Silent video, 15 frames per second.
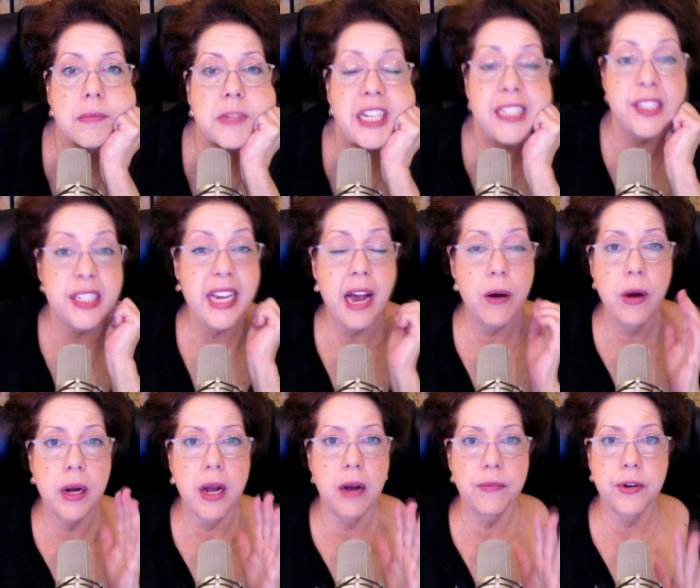See how
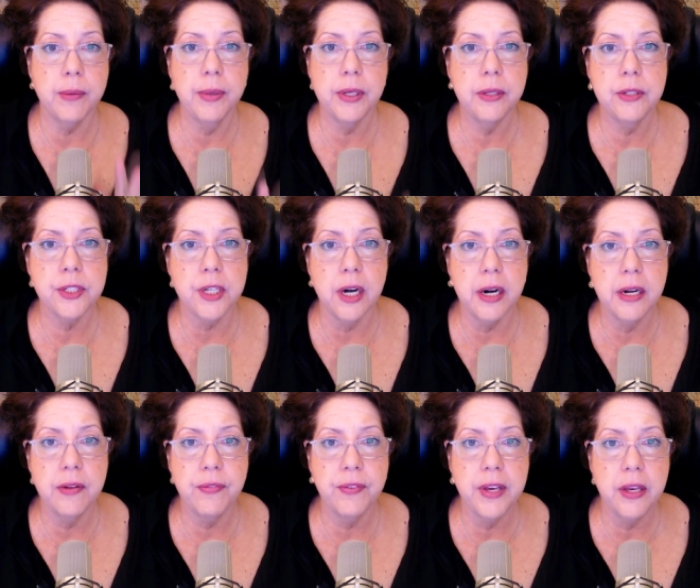uncomfortable you started
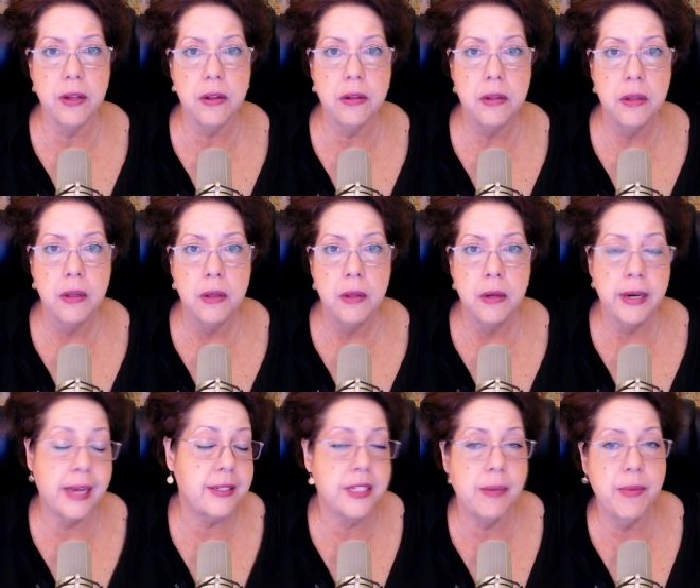to feel? Now,
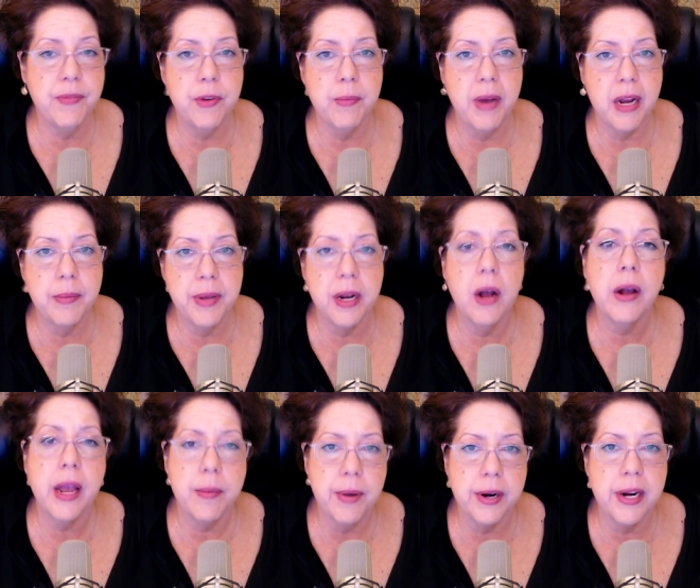some of you might have been,
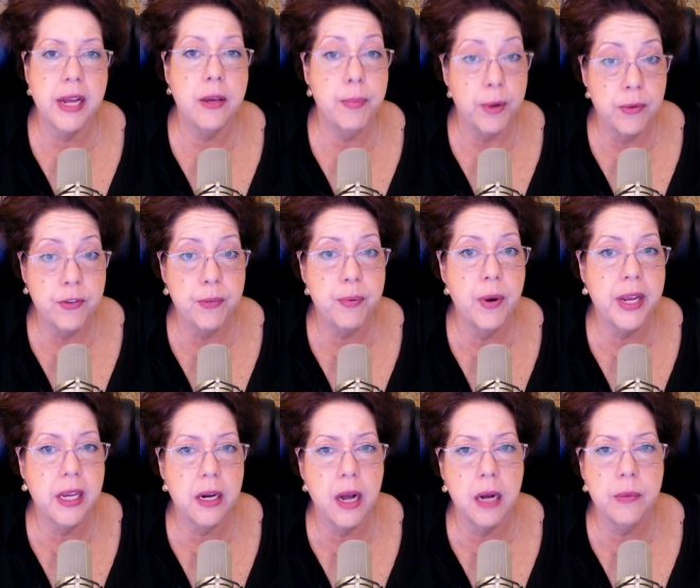okay, Bernadette, you proved your point,
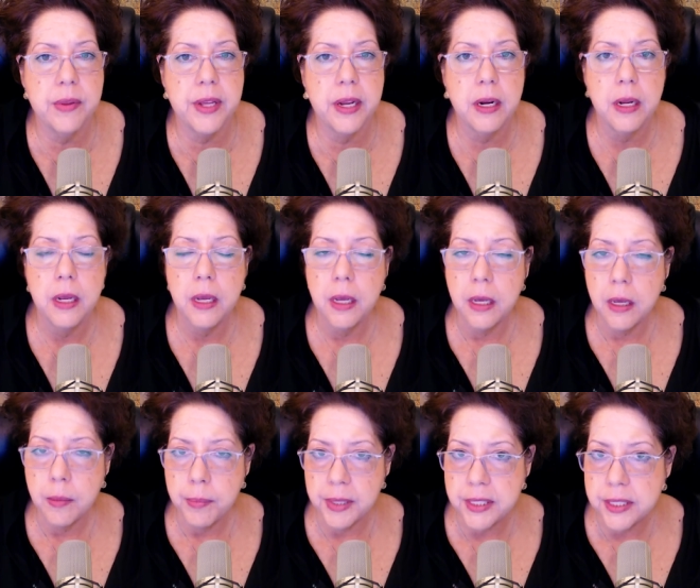get on with it.
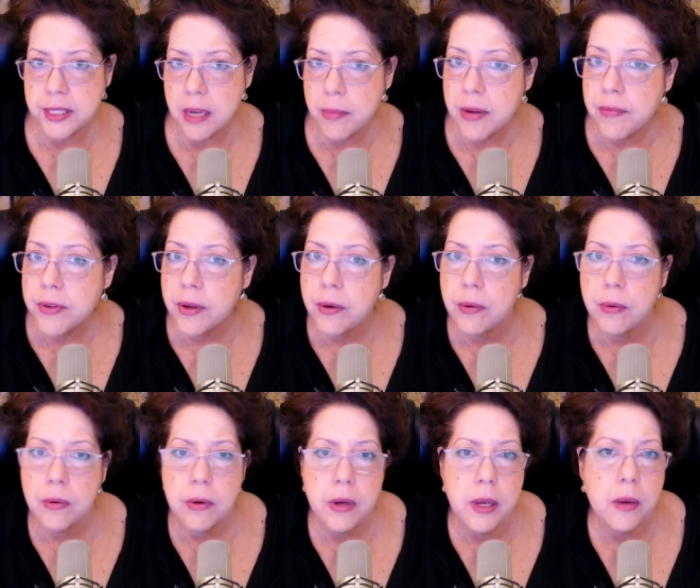But some of
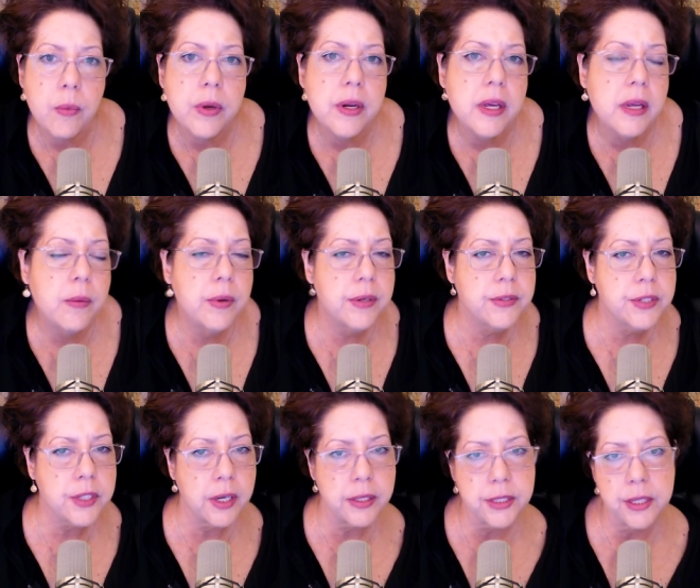you, it would it would have
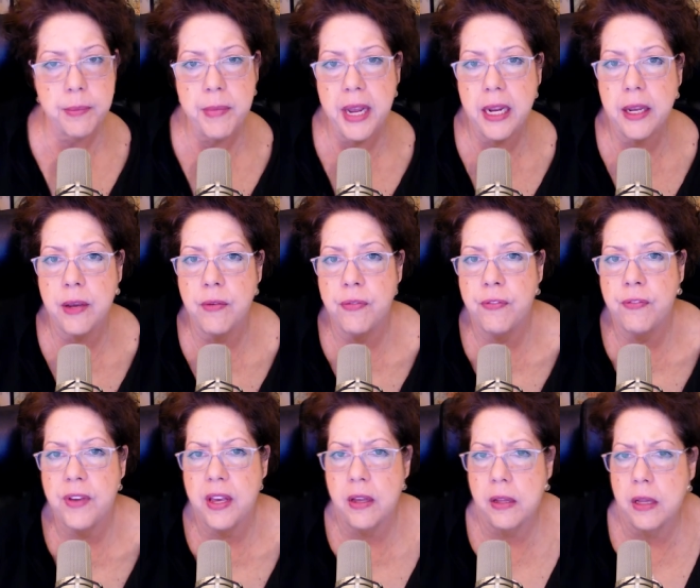started to make you
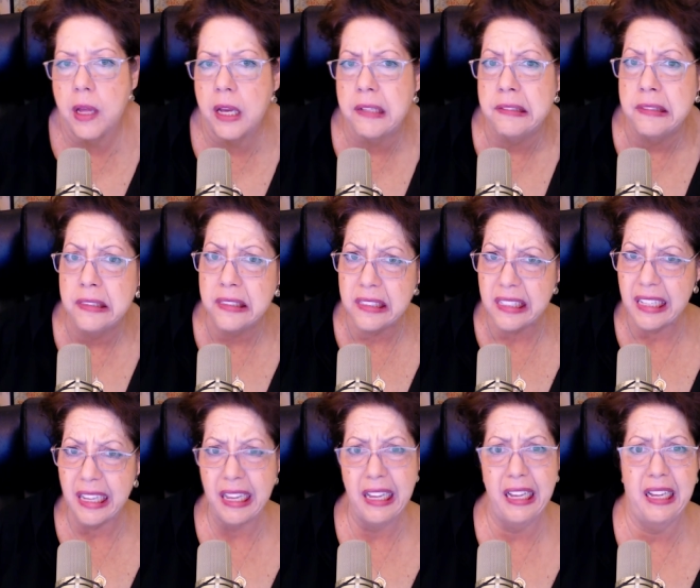feel like,
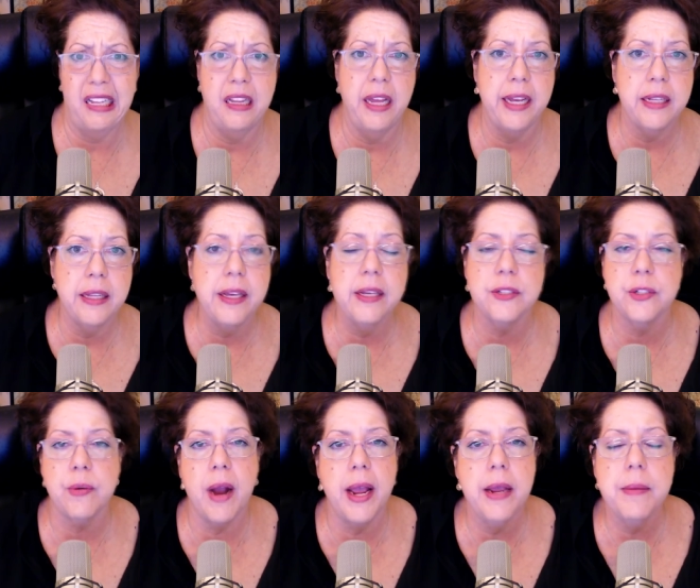whoa, like this,
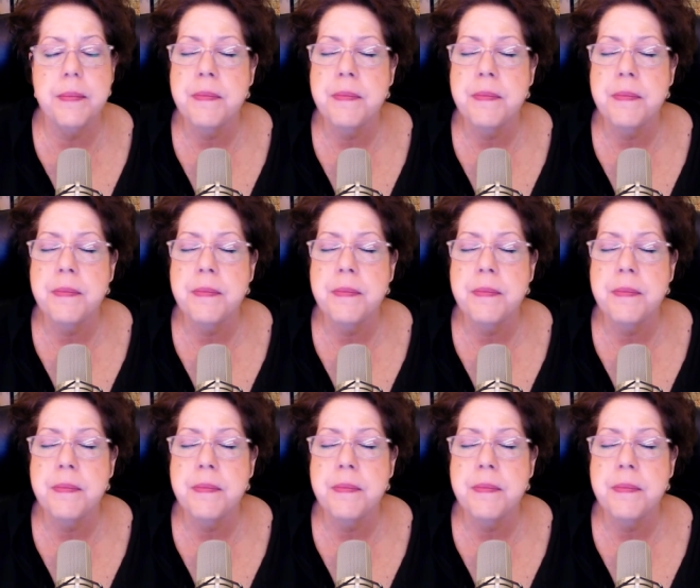right?